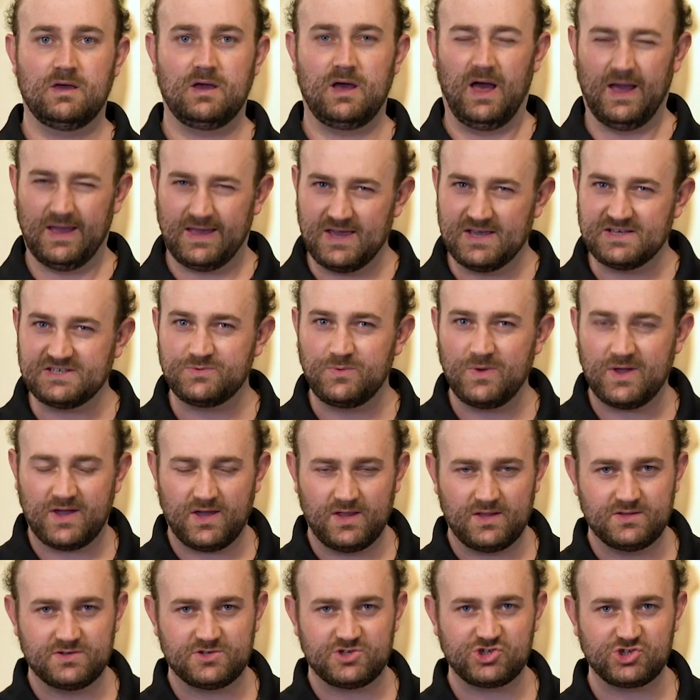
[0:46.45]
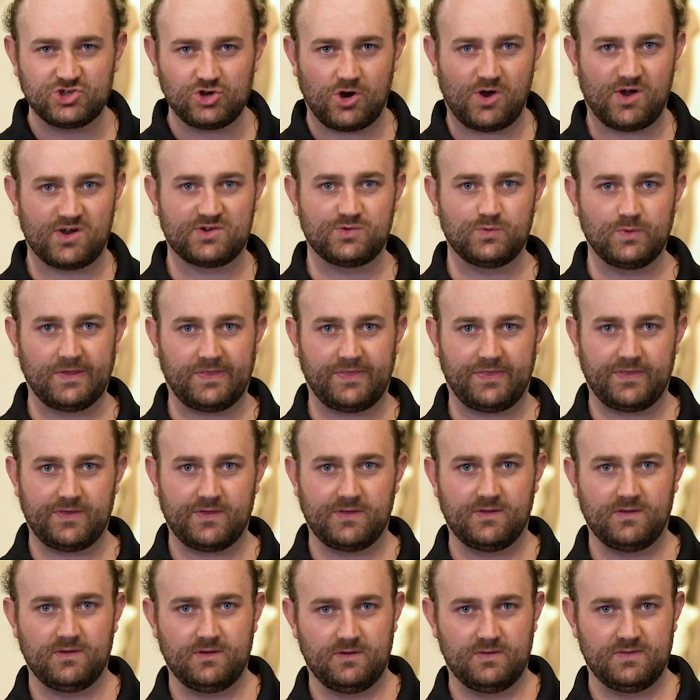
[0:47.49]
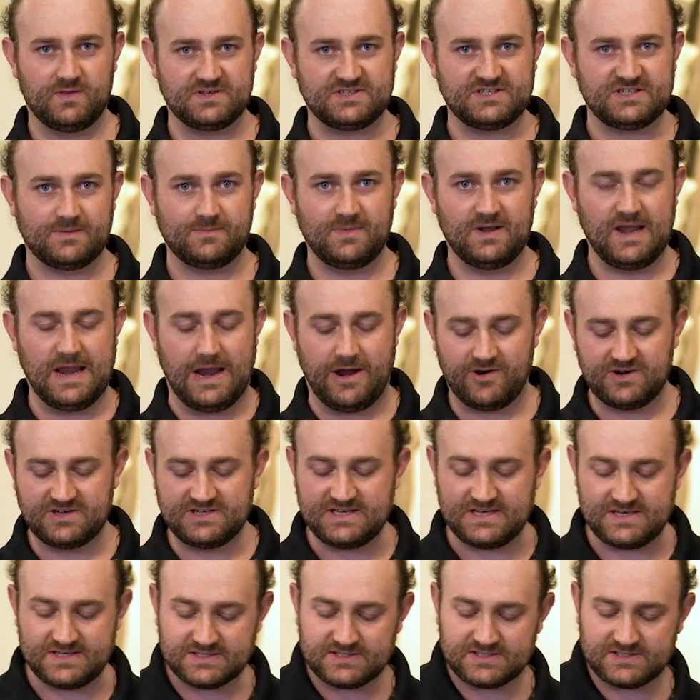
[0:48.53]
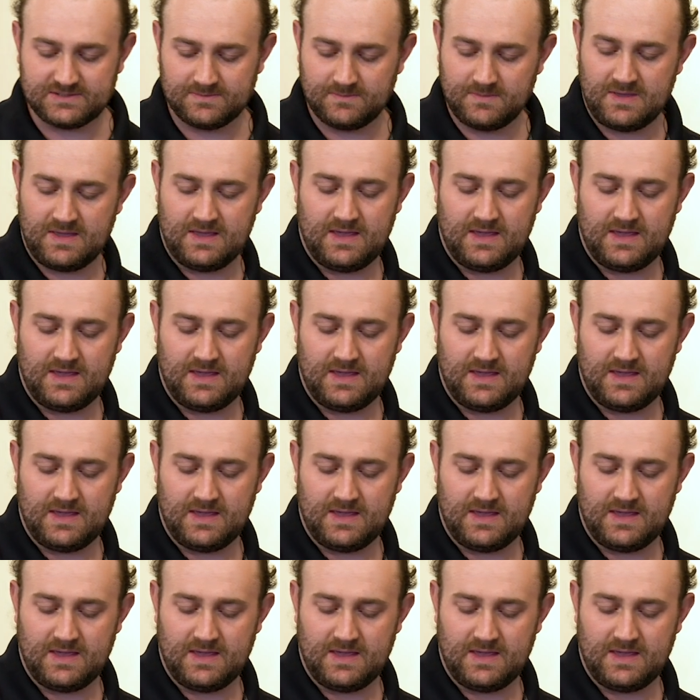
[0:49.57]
I guess we can start with the similarities.